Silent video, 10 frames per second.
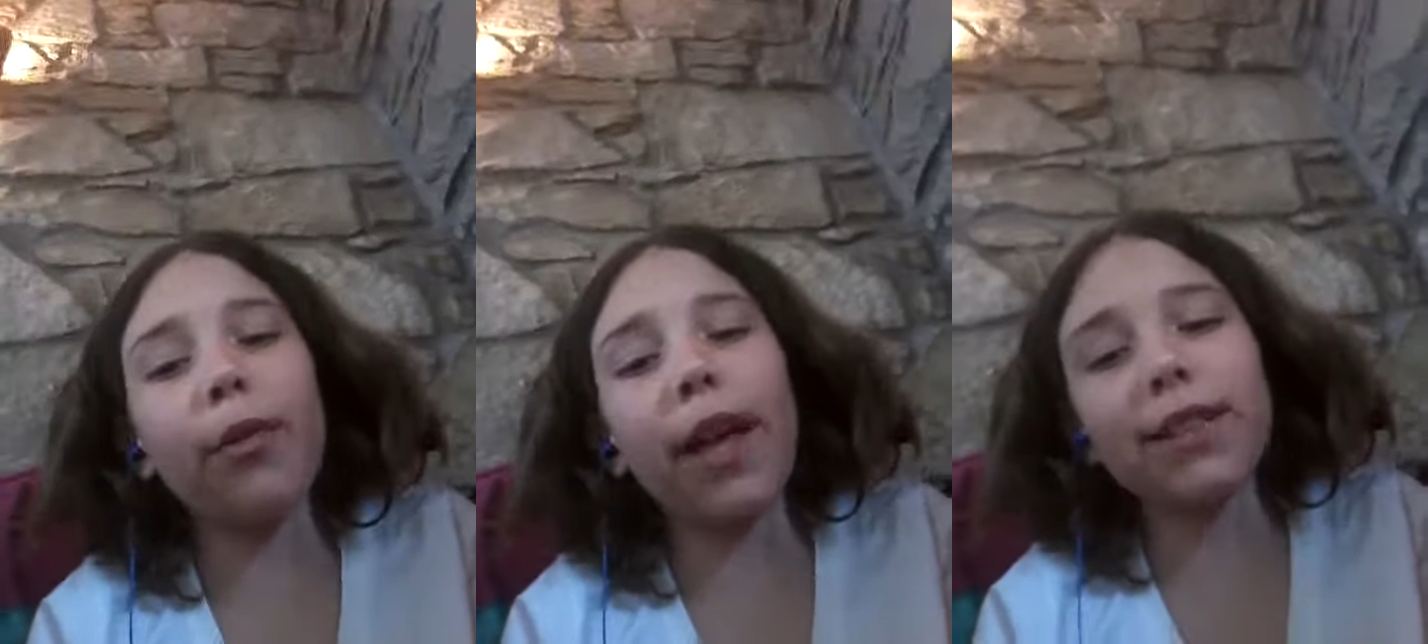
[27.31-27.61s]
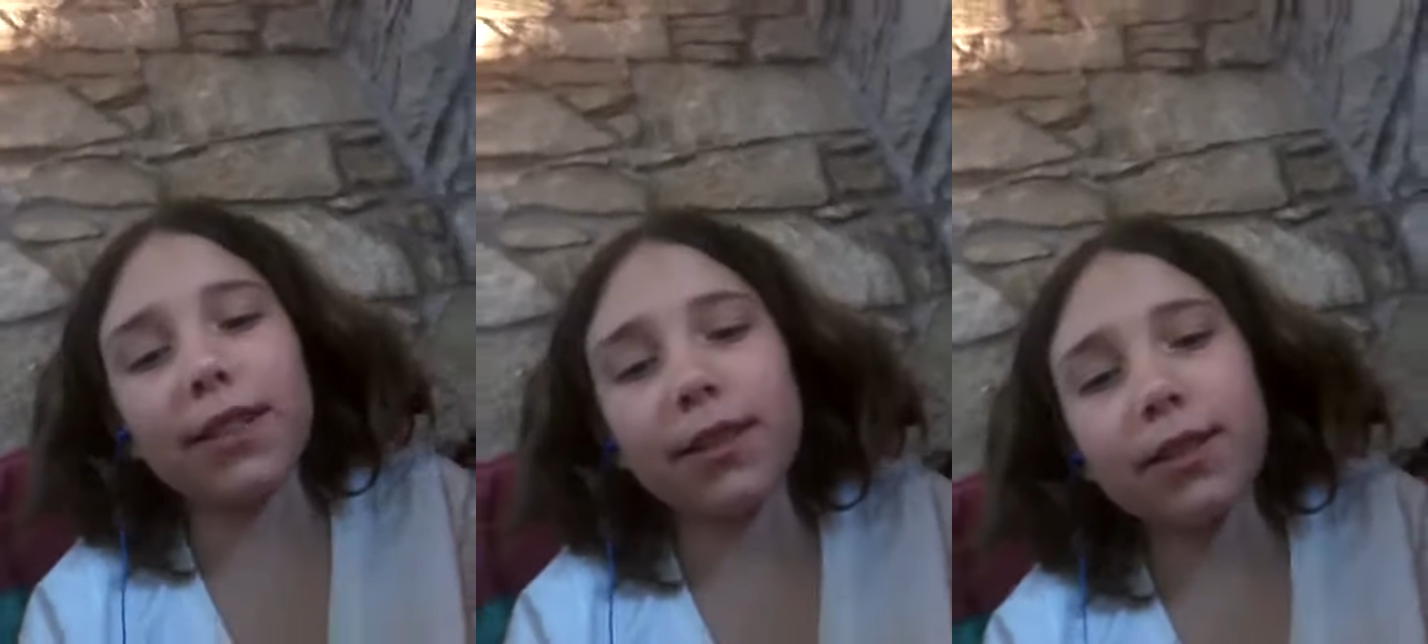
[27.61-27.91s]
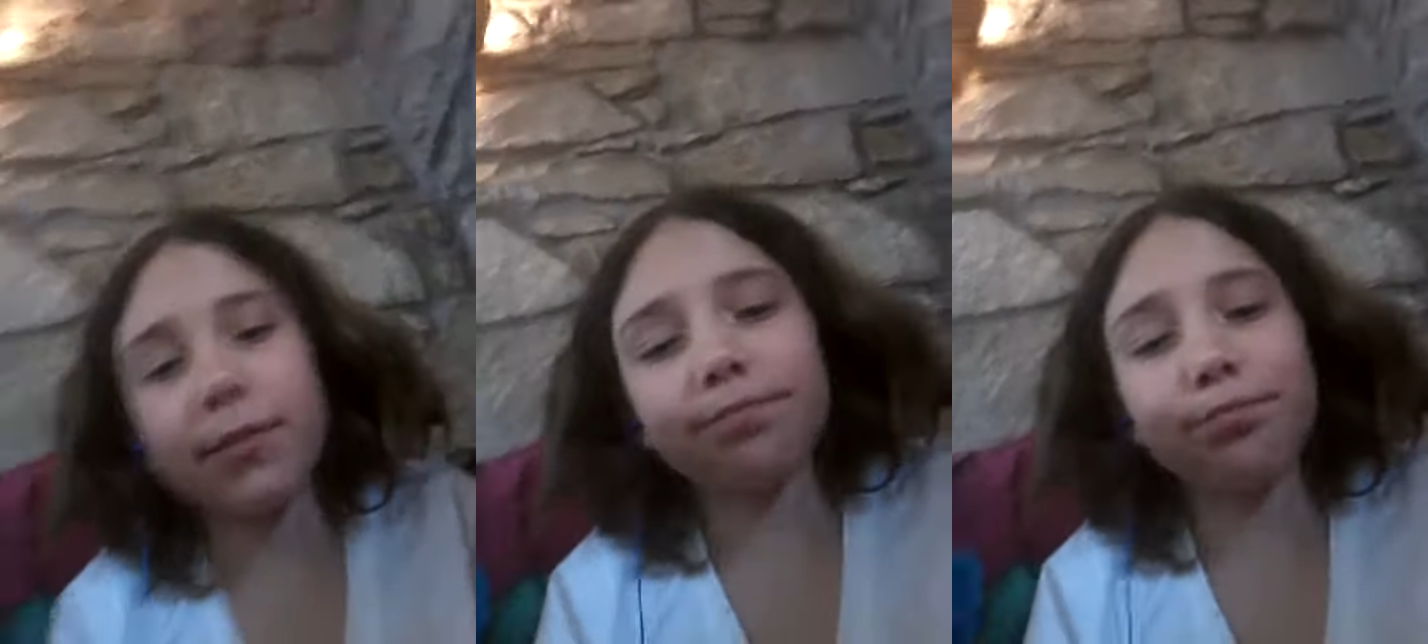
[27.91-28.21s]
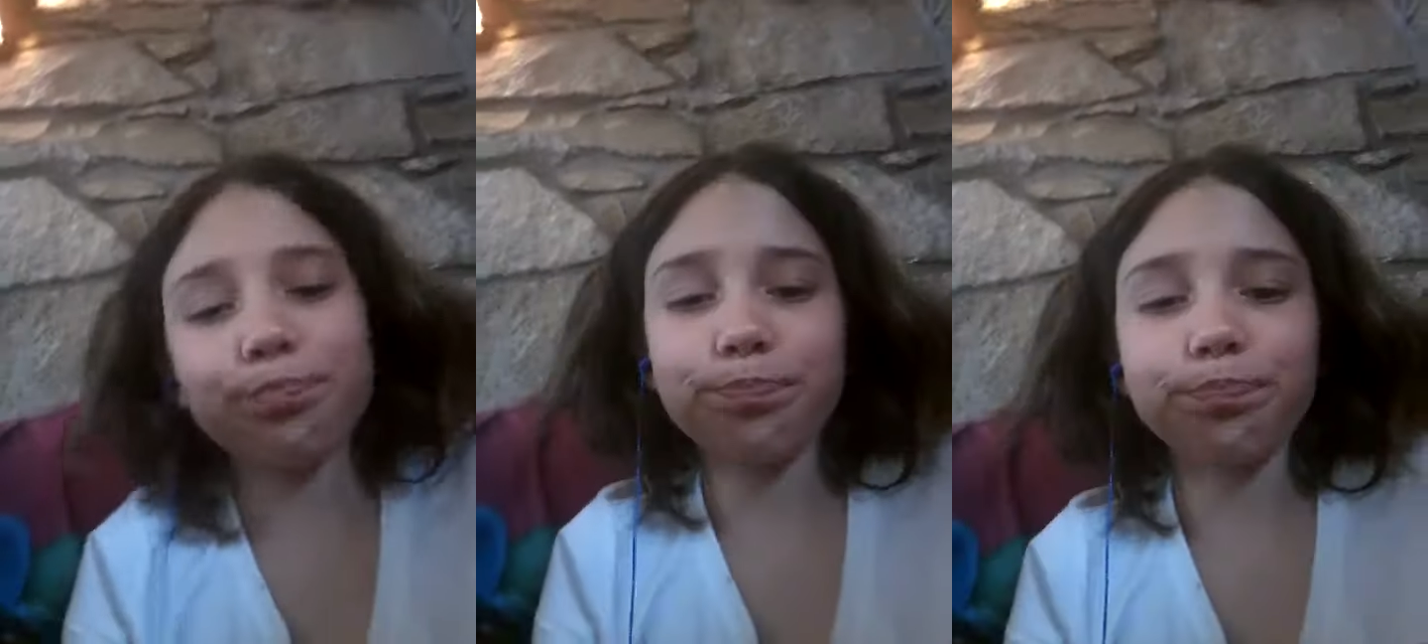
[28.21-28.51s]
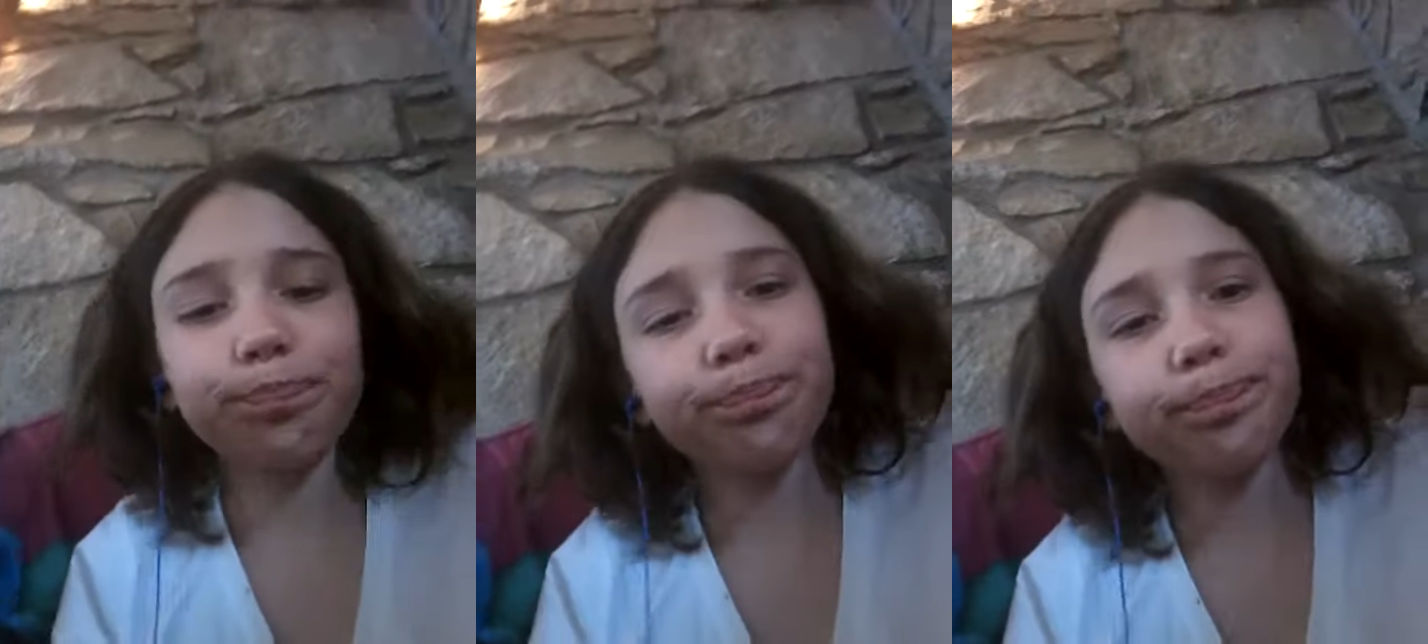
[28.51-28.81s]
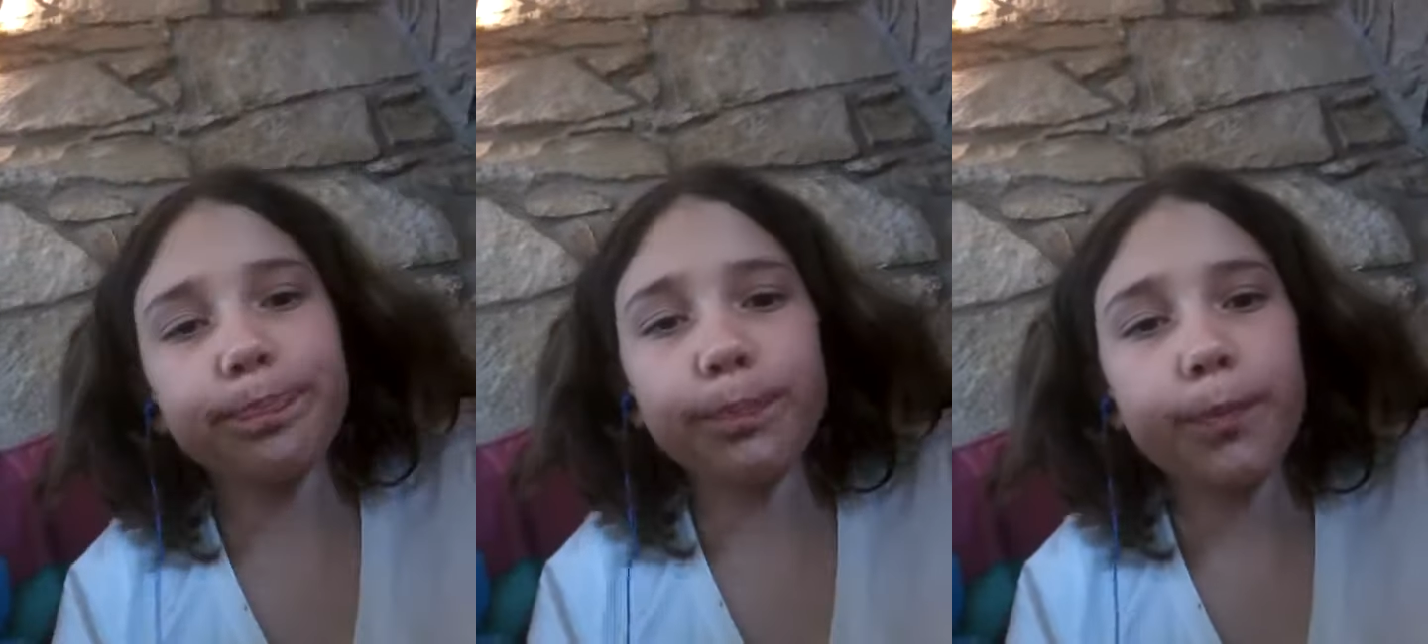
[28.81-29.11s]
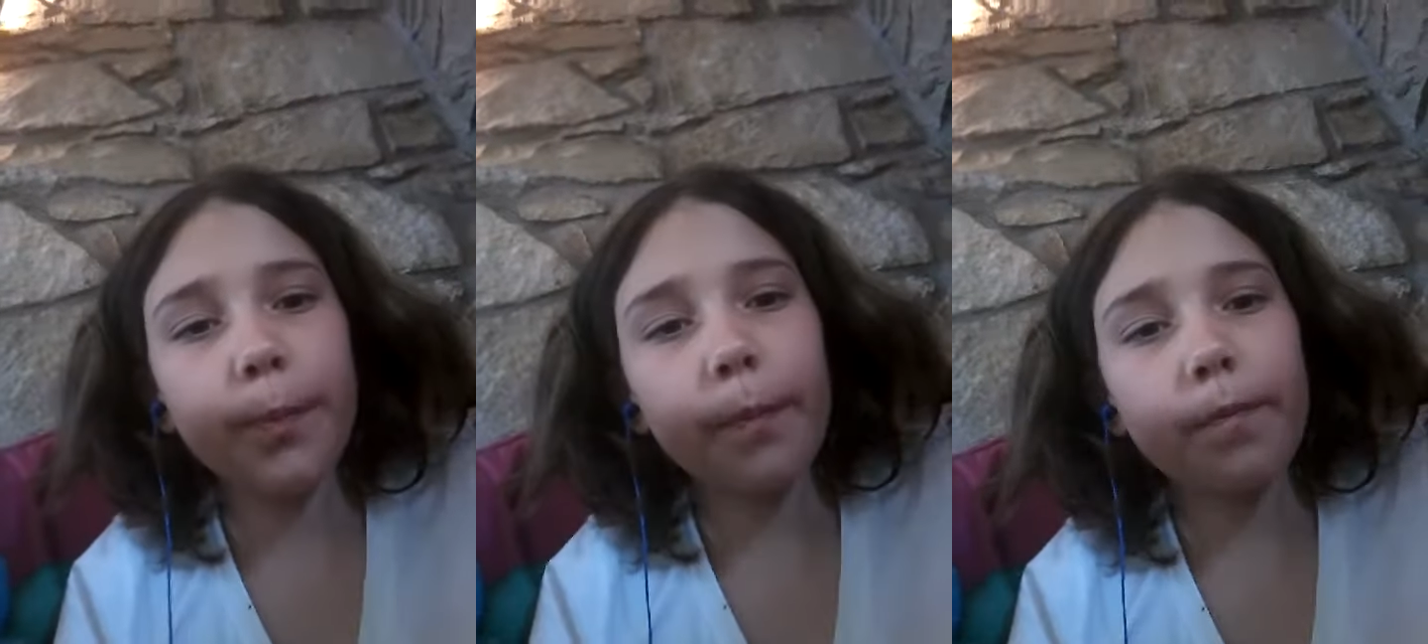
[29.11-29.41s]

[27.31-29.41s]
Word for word: that. You're welcome.